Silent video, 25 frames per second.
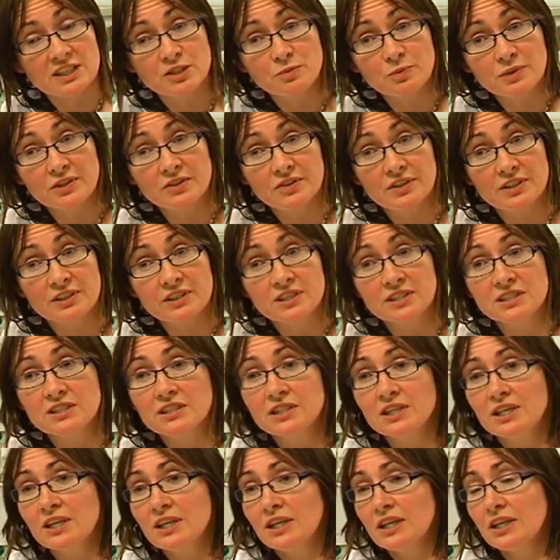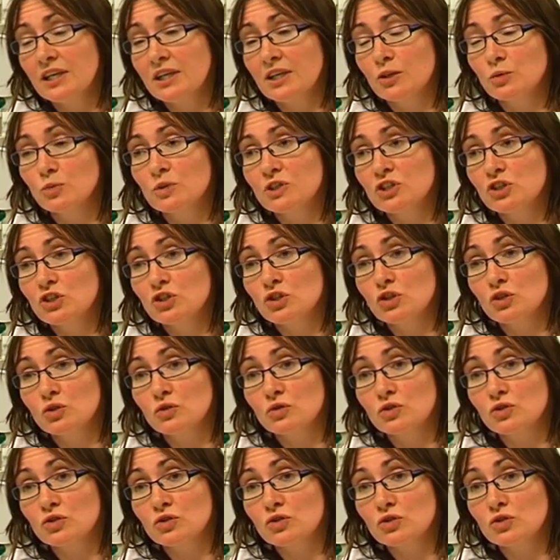experience in which
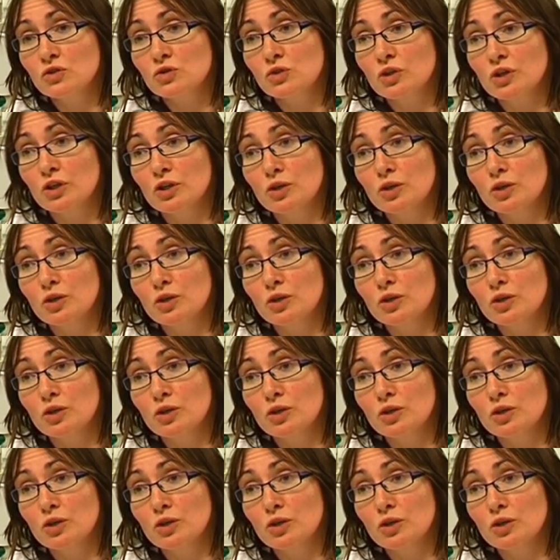students